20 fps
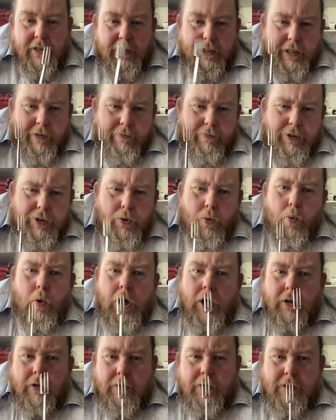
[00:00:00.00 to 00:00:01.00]
There is a
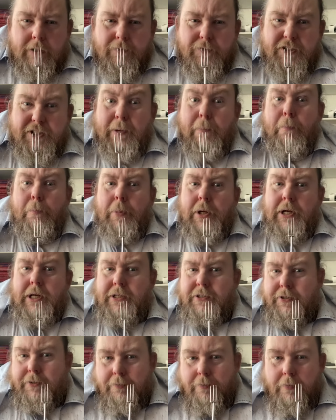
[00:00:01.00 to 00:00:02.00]
world of
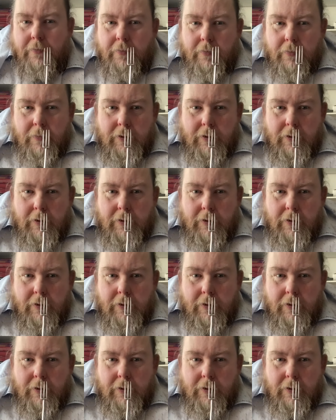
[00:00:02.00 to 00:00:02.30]
symbolism